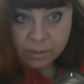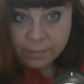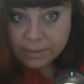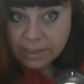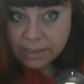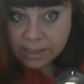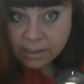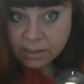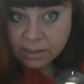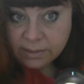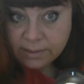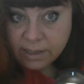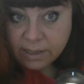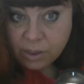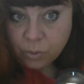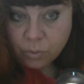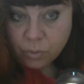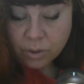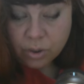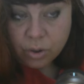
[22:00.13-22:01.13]
But I can tell
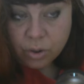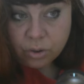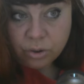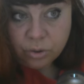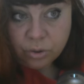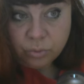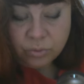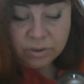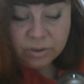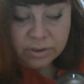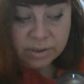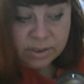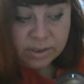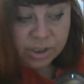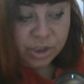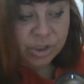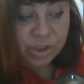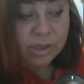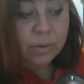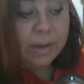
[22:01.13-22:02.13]
you, according to the
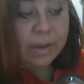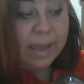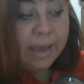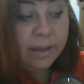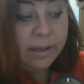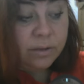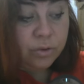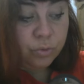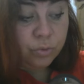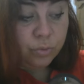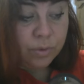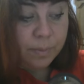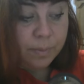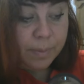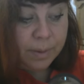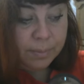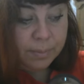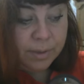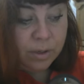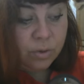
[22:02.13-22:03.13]
traditional and to the
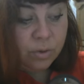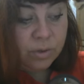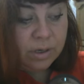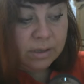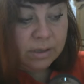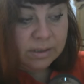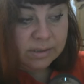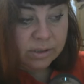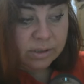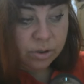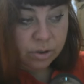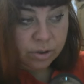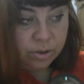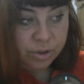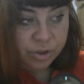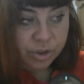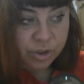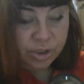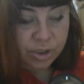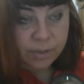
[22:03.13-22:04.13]
Babylonian
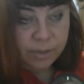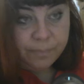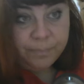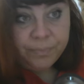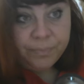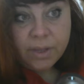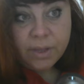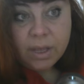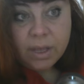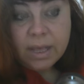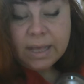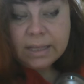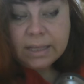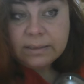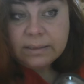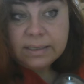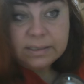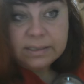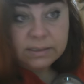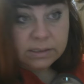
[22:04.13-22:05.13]
astrology,
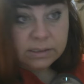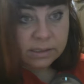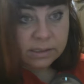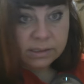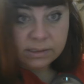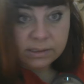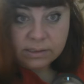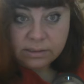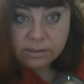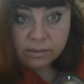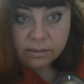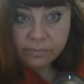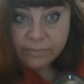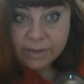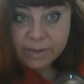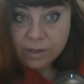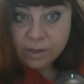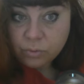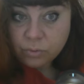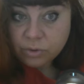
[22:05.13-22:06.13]
this is considered a
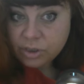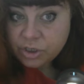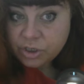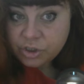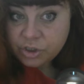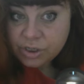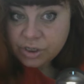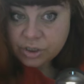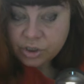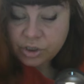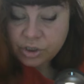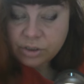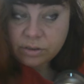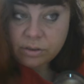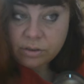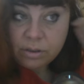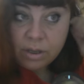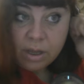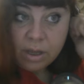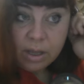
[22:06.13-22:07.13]
very good
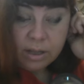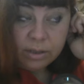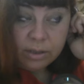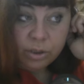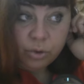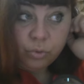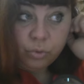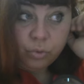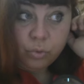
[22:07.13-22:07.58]
conjunction. The